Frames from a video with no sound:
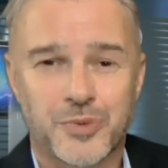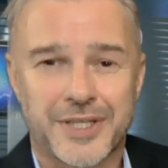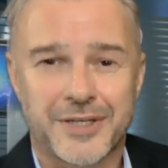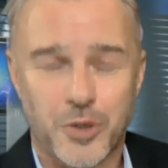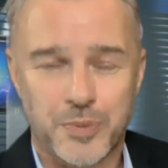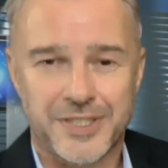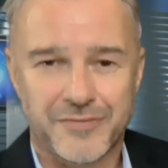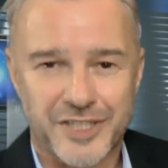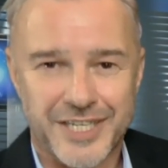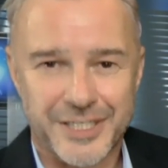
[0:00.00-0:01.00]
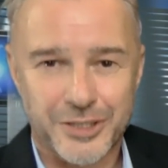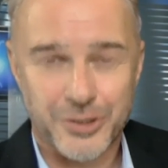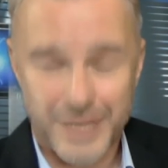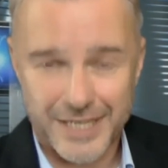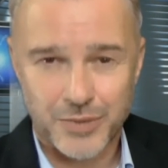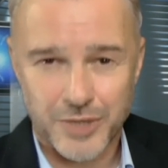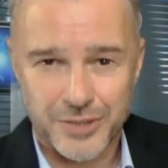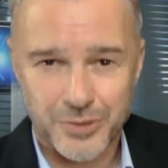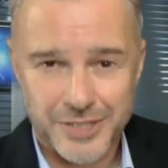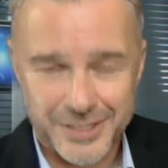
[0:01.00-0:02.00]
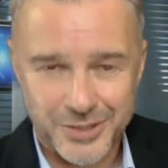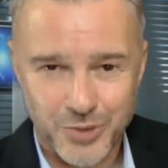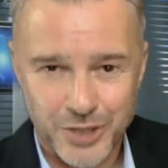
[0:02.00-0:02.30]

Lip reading: with an open invitation to anyone who is still